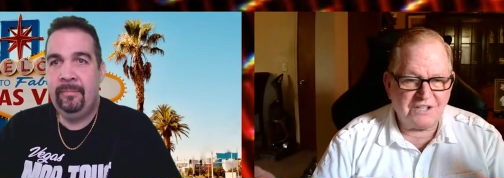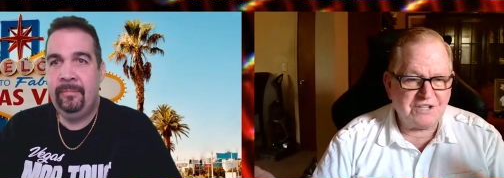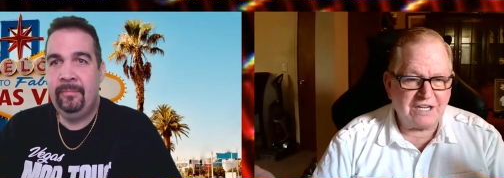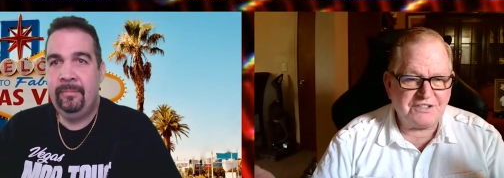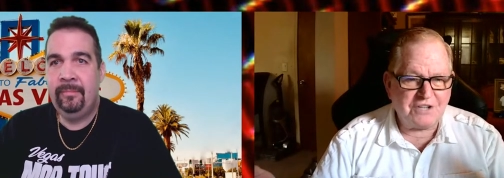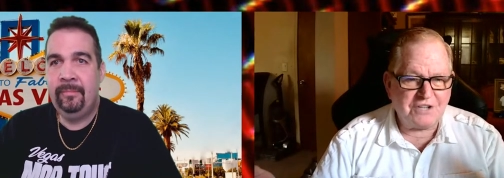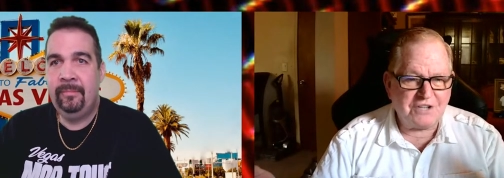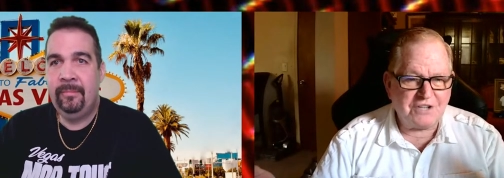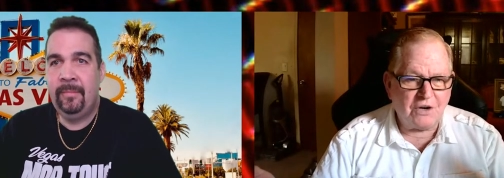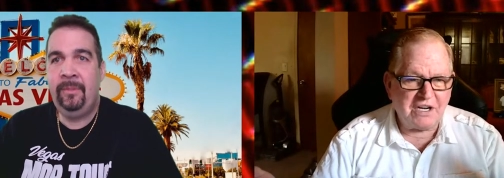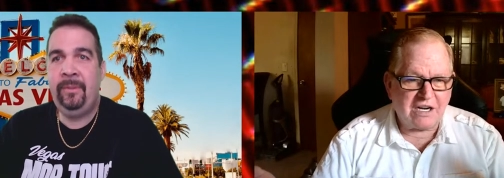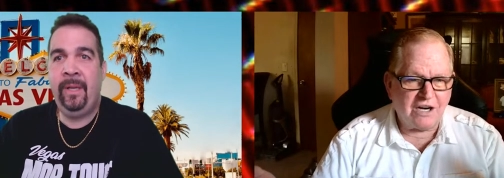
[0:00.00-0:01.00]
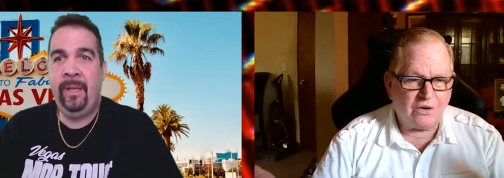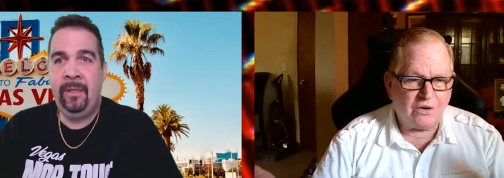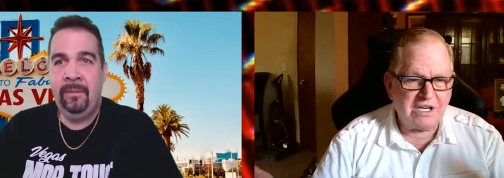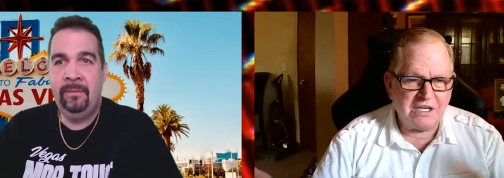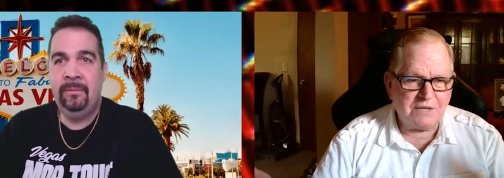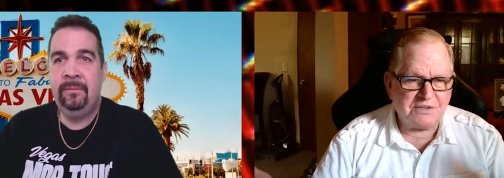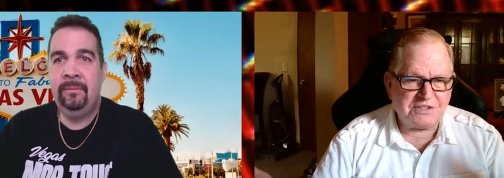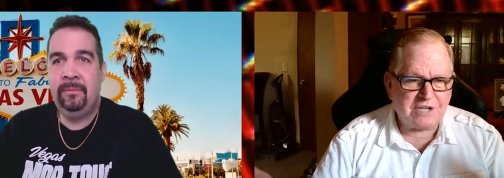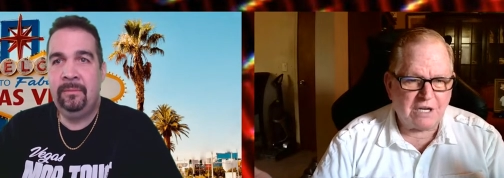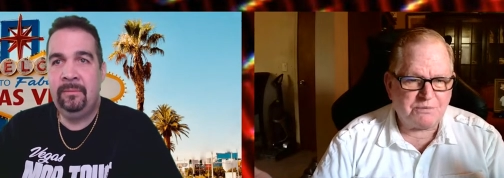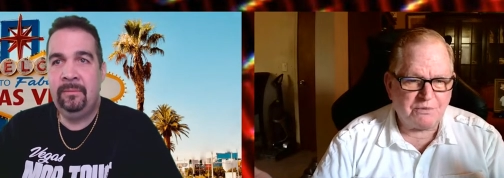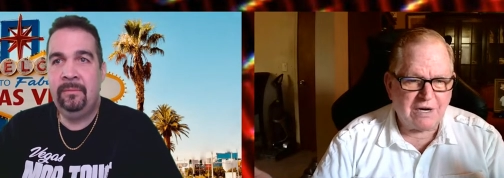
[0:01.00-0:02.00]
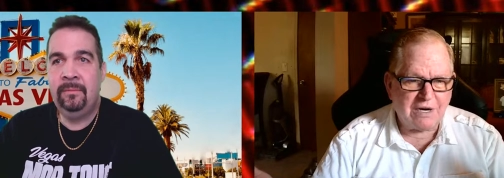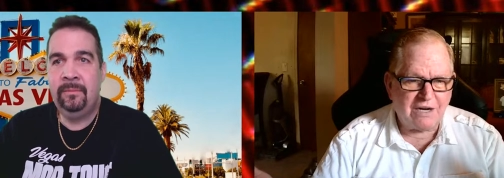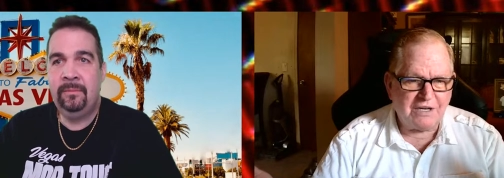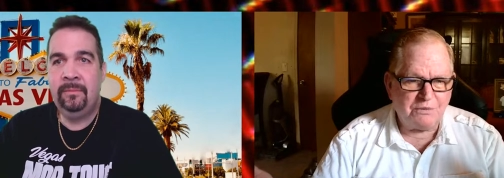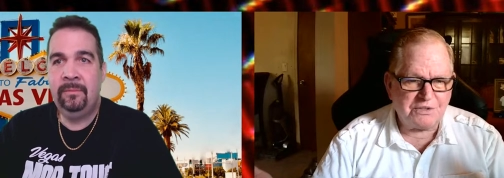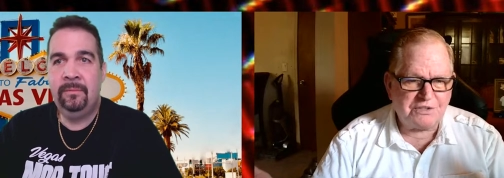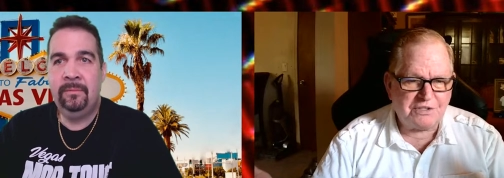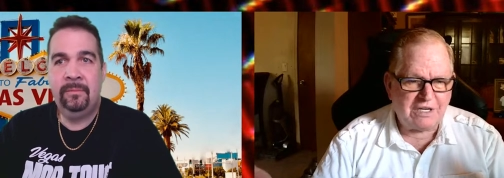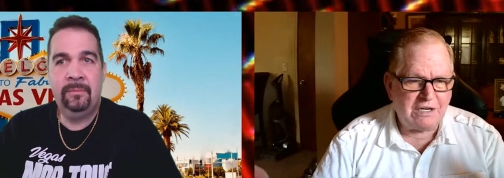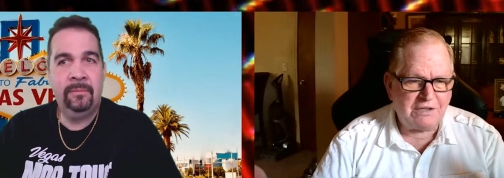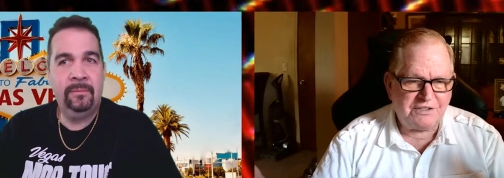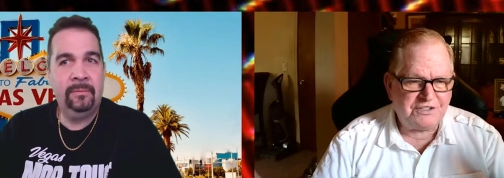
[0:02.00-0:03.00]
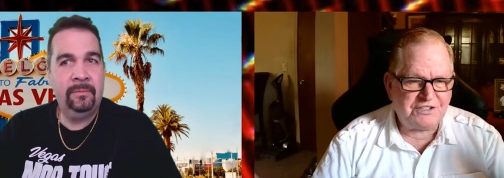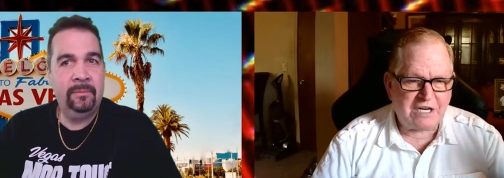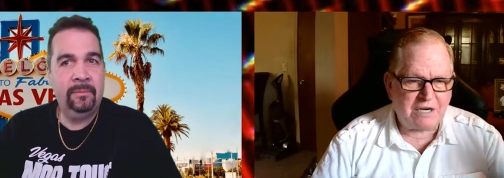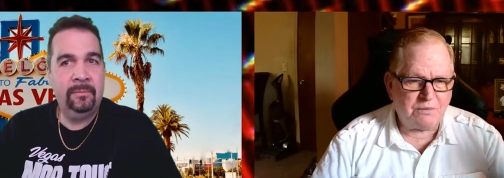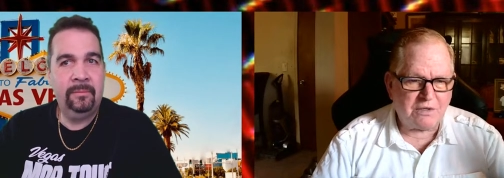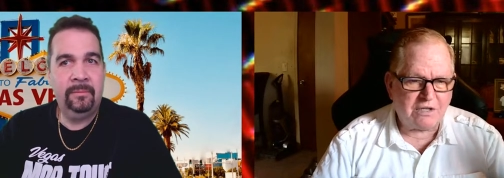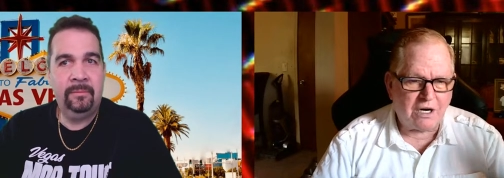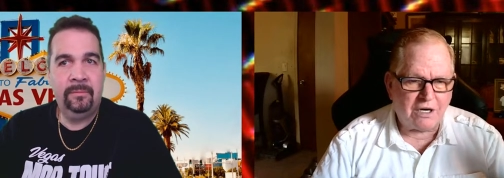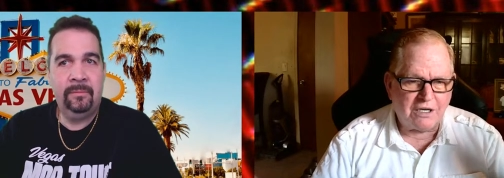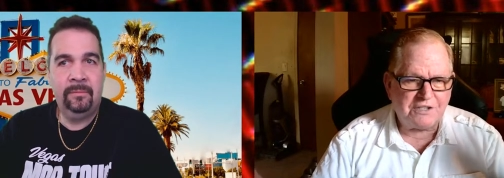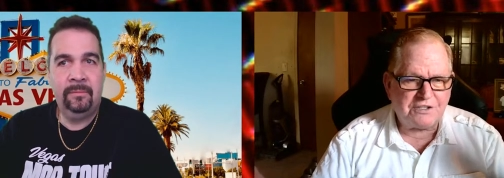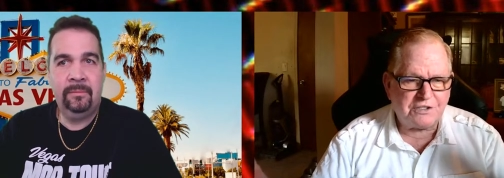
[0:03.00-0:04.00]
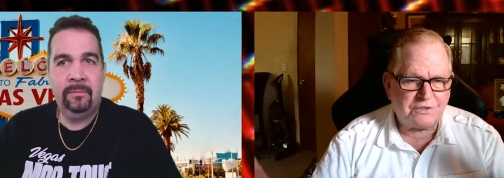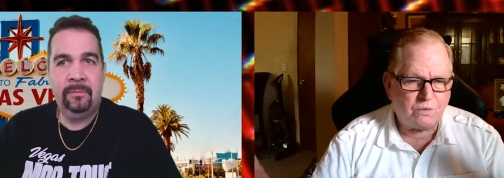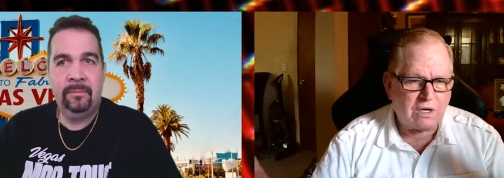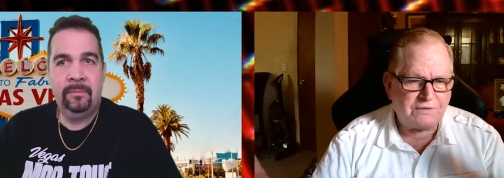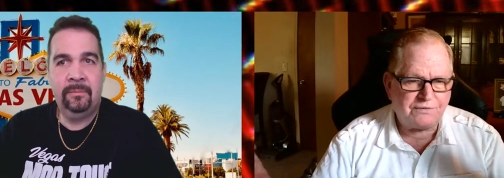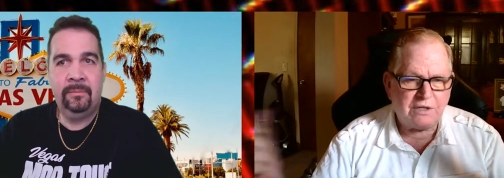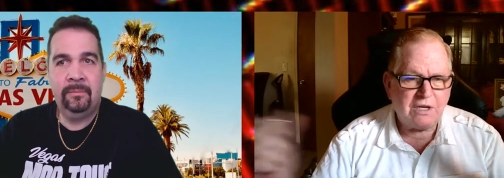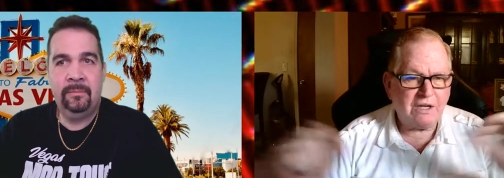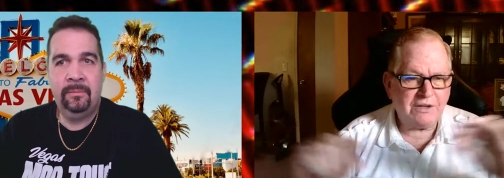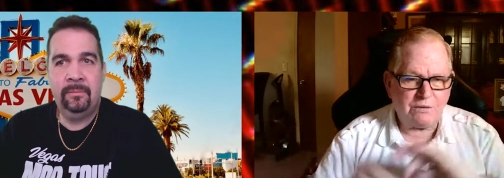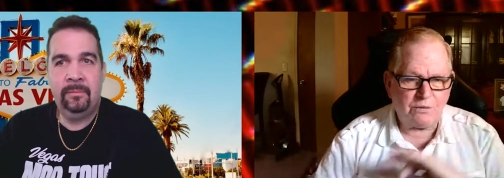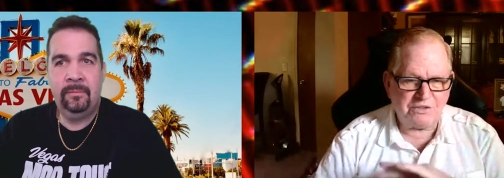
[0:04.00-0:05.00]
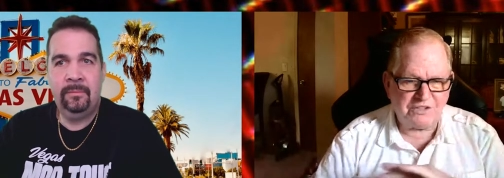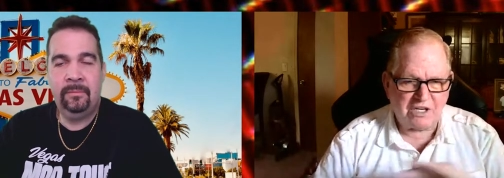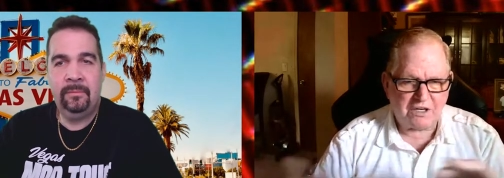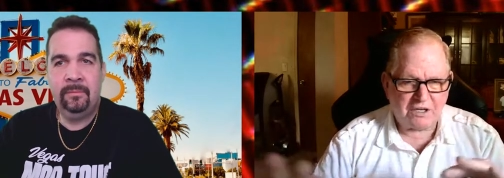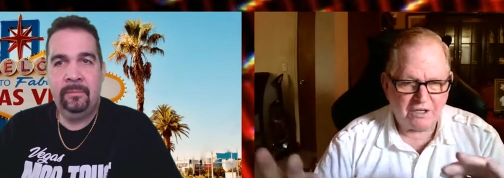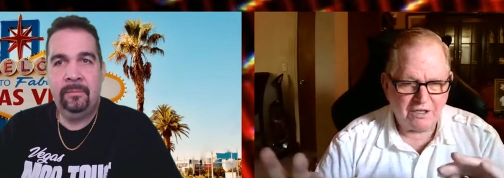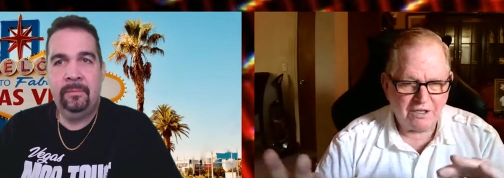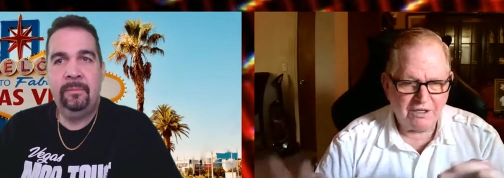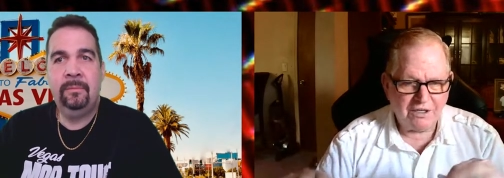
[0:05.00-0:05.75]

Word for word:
Speaker 1: It's like Tony Accardo. He never slept around. He was, he stayed with Carlise, his wife. That was it.